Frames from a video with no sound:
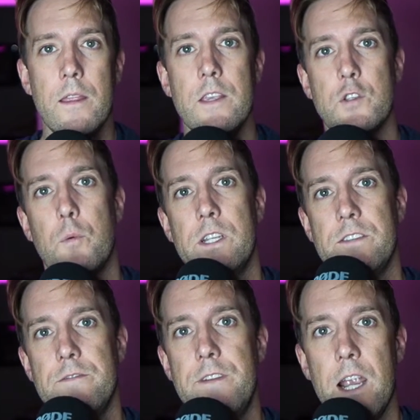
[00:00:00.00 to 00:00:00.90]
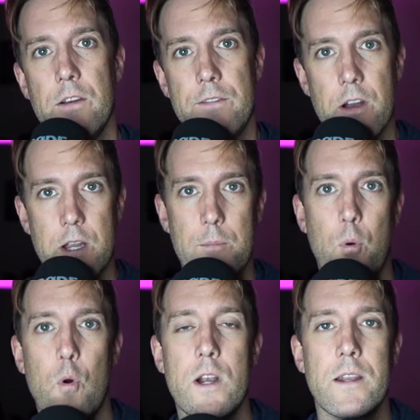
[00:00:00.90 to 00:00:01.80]
This one is very, very
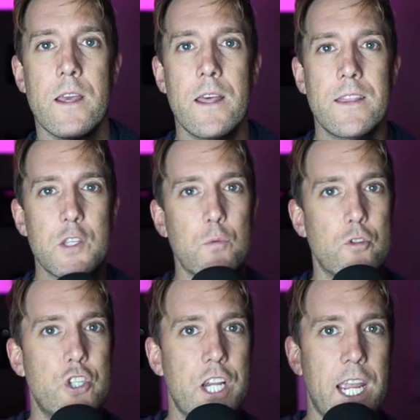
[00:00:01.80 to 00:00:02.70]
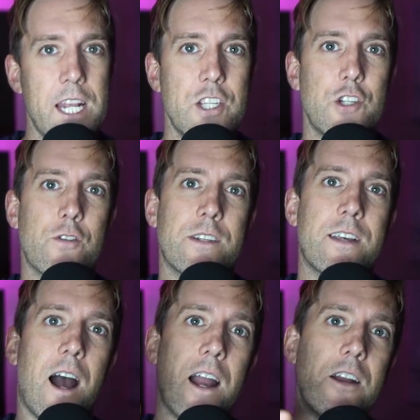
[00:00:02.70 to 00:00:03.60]
important. This will change your
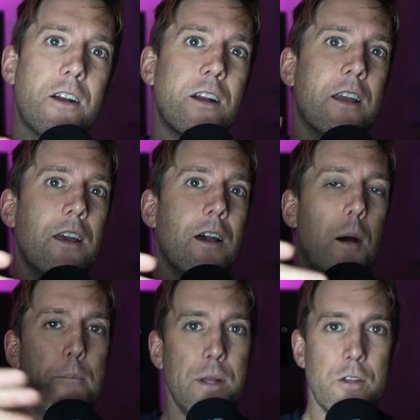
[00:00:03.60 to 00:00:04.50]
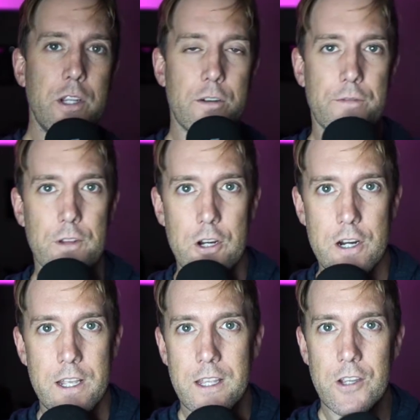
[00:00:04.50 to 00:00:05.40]
entire ability to
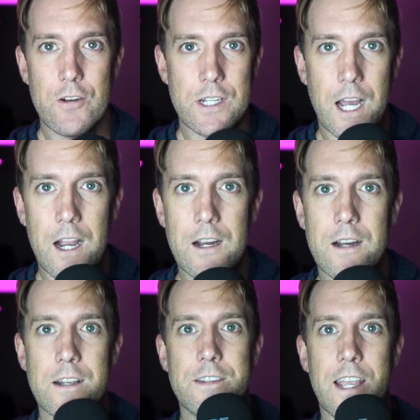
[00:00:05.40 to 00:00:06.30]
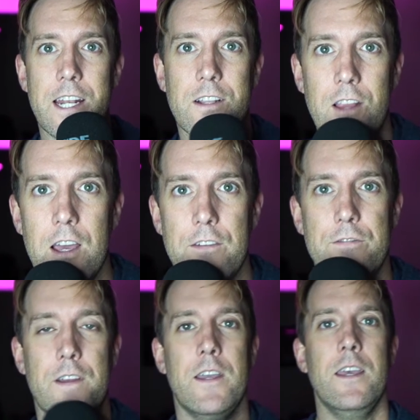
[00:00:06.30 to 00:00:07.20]
flirt, your entire dating
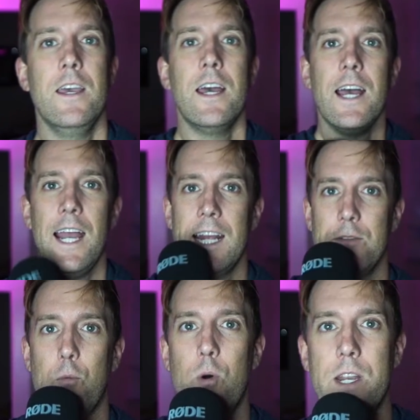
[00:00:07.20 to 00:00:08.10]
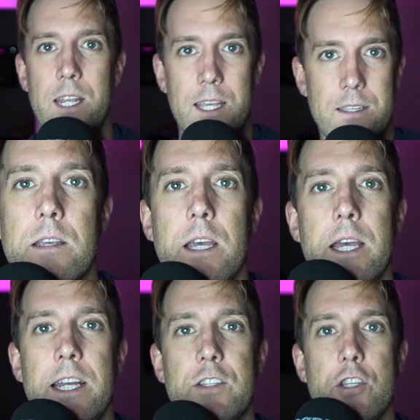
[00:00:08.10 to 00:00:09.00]
life. And what it is,
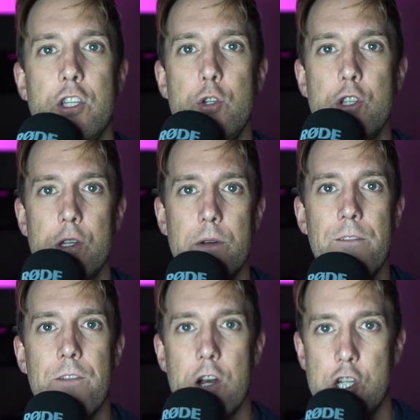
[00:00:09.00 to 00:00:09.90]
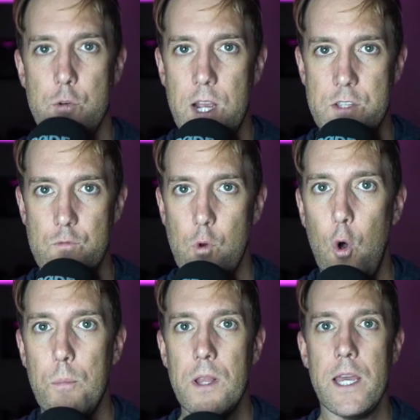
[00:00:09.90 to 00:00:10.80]
it's usually referred to as
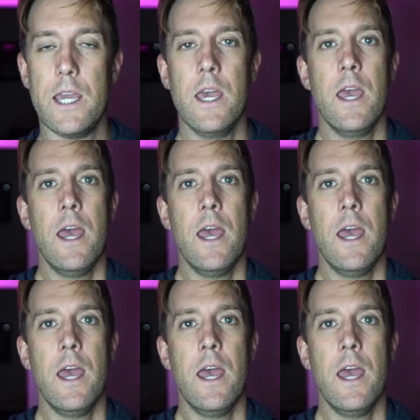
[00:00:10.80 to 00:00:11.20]
role play.